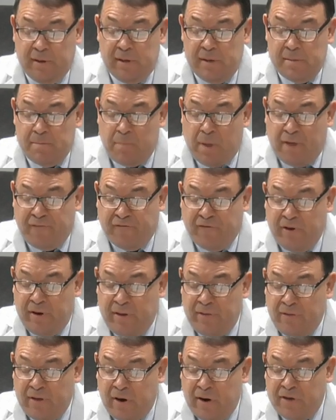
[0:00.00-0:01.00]
My
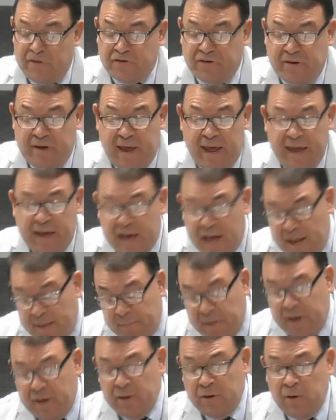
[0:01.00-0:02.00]
friend, there is a day
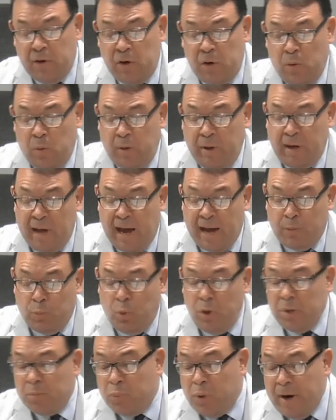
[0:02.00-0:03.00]
coming when God
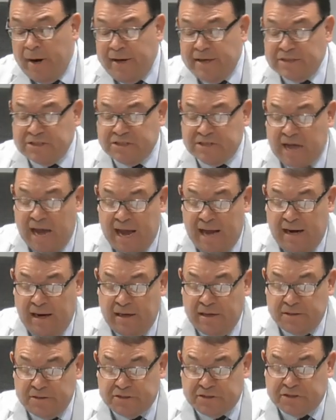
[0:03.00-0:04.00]
will break his
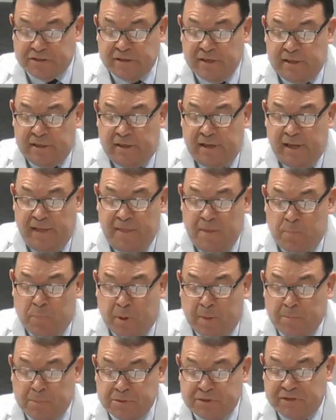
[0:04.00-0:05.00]
silence, and the
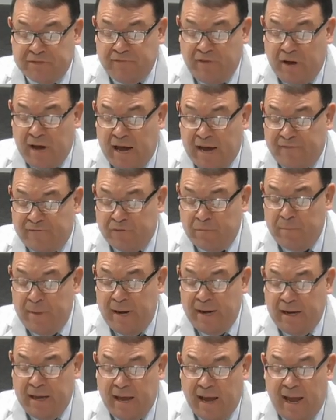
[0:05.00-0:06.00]
purpose of God for
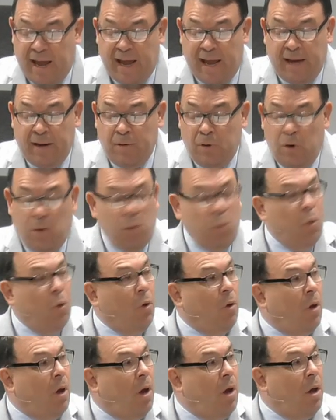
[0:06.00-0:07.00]
mankind
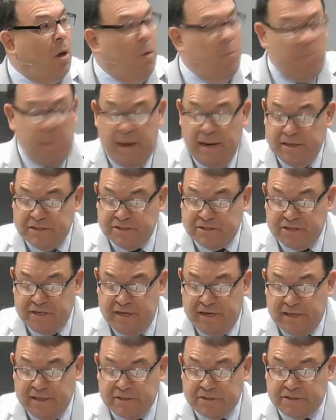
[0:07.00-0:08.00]
will all make
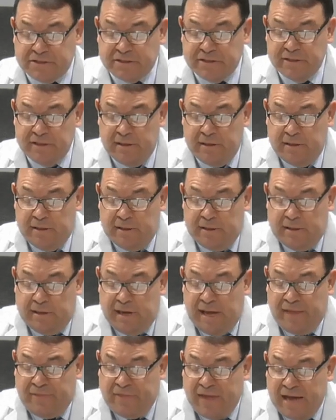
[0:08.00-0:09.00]
sense.
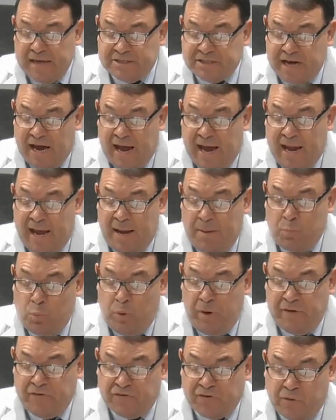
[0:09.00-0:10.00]
At that time,
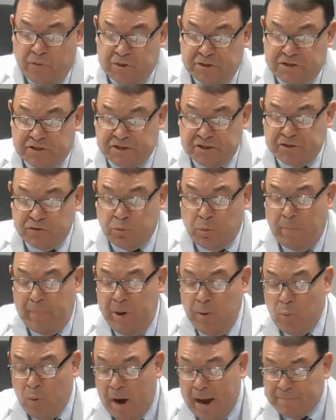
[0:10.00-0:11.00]
we as Christians will be
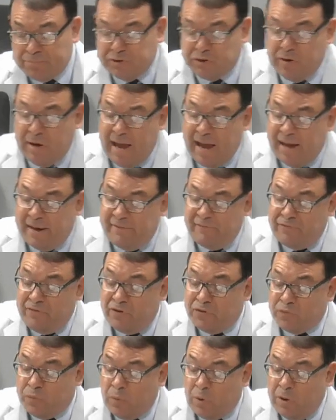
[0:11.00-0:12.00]
raptured out of
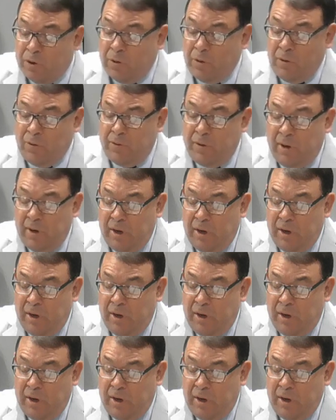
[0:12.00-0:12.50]
this world.